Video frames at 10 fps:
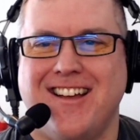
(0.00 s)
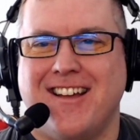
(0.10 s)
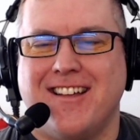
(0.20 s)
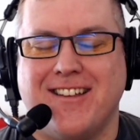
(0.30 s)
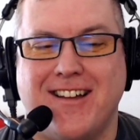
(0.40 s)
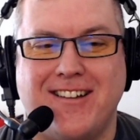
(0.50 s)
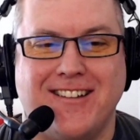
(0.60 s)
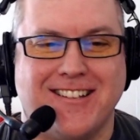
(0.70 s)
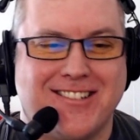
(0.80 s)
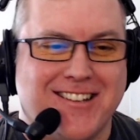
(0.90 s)
yeah,
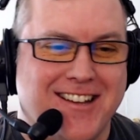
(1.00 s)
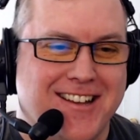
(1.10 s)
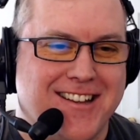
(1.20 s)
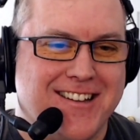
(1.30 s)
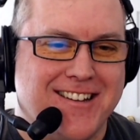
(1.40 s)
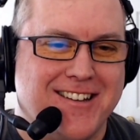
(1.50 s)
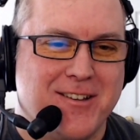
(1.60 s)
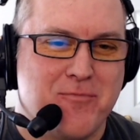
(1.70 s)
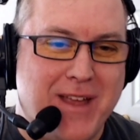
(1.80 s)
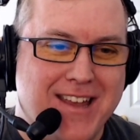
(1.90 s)
it's uh,
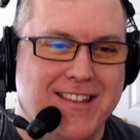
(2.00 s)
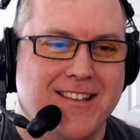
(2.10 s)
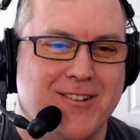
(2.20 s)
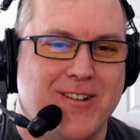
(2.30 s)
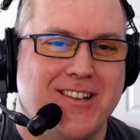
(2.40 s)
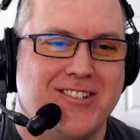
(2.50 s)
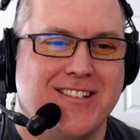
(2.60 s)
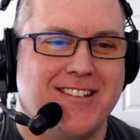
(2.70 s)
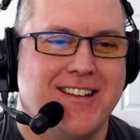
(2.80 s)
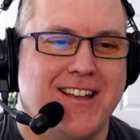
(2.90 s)
been
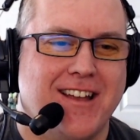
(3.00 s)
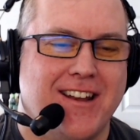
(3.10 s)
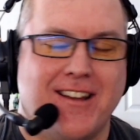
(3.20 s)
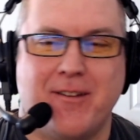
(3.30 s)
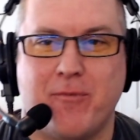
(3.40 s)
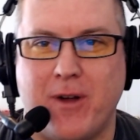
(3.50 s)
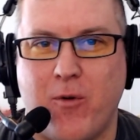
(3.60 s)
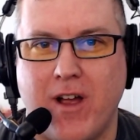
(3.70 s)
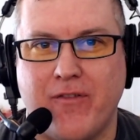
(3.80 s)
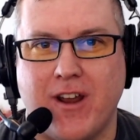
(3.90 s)
interesting, and I, my
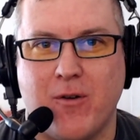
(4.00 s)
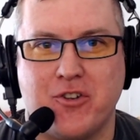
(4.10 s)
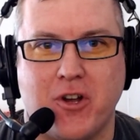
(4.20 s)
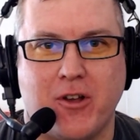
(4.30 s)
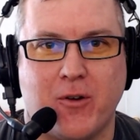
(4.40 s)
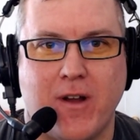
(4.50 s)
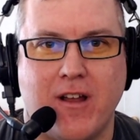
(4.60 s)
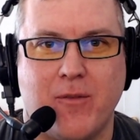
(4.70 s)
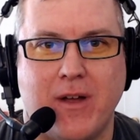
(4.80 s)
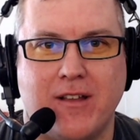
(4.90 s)
wife and I were joking
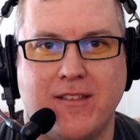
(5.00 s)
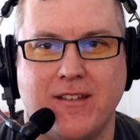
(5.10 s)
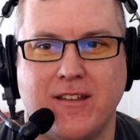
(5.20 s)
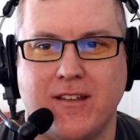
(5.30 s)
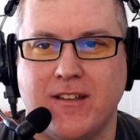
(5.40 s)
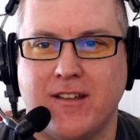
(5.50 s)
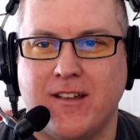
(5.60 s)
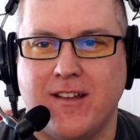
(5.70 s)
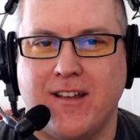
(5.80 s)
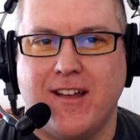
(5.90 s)
around about the,
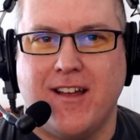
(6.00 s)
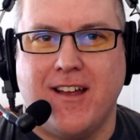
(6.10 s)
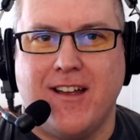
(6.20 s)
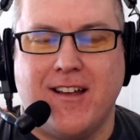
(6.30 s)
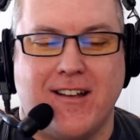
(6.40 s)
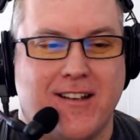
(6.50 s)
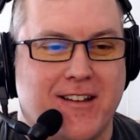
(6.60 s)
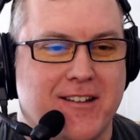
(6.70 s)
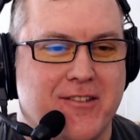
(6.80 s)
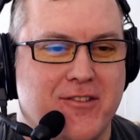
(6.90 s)

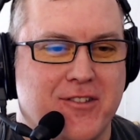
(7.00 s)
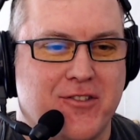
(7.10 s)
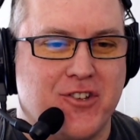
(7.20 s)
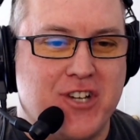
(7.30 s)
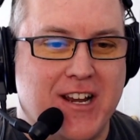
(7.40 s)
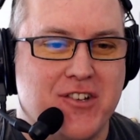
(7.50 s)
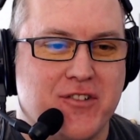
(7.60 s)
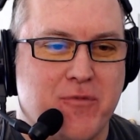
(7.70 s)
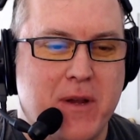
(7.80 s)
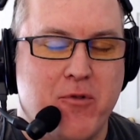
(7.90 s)
uh, the the changes
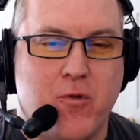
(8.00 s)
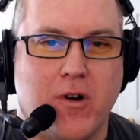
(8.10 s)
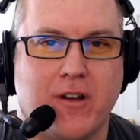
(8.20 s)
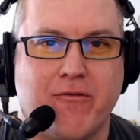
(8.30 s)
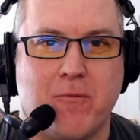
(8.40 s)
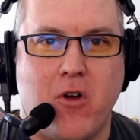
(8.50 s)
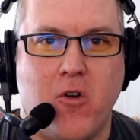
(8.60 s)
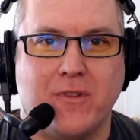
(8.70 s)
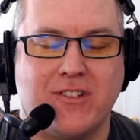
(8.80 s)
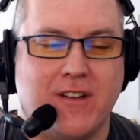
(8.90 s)
of people working from
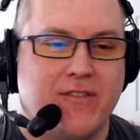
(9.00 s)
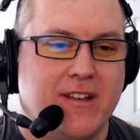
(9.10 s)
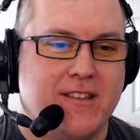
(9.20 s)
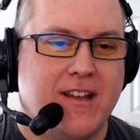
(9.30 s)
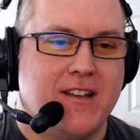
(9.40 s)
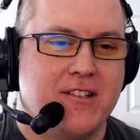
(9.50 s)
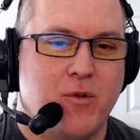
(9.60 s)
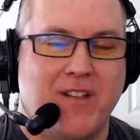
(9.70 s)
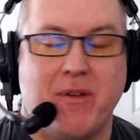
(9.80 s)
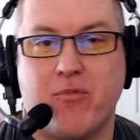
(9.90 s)
home and stuff like that. And I said,
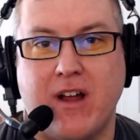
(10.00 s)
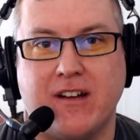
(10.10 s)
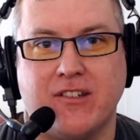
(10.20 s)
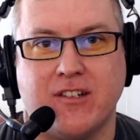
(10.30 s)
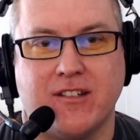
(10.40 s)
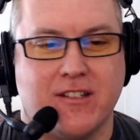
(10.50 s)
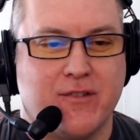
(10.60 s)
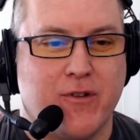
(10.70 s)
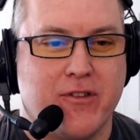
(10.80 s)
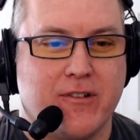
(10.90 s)
well, I've been practicing at this
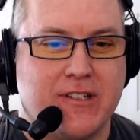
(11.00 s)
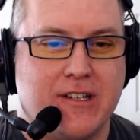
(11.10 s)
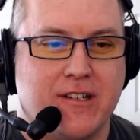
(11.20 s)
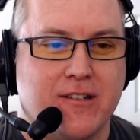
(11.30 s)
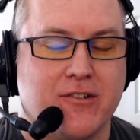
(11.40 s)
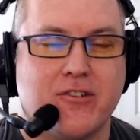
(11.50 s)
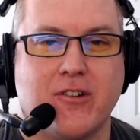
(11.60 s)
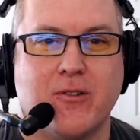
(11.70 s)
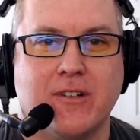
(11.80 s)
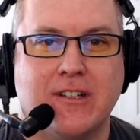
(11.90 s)
for 13 years,
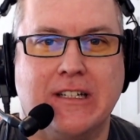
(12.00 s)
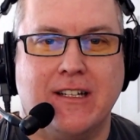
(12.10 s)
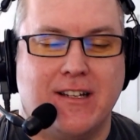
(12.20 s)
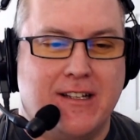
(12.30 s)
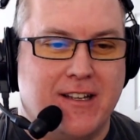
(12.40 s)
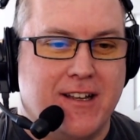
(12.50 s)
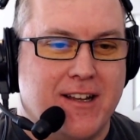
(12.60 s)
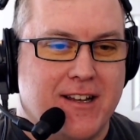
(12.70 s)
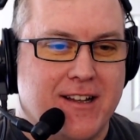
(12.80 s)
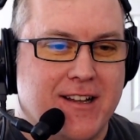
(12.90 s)
so
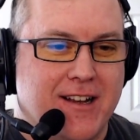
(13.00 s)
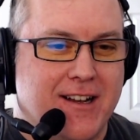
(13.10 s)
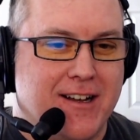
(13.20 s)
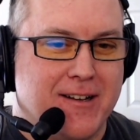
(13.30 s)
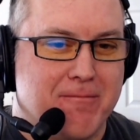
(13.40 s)
uh,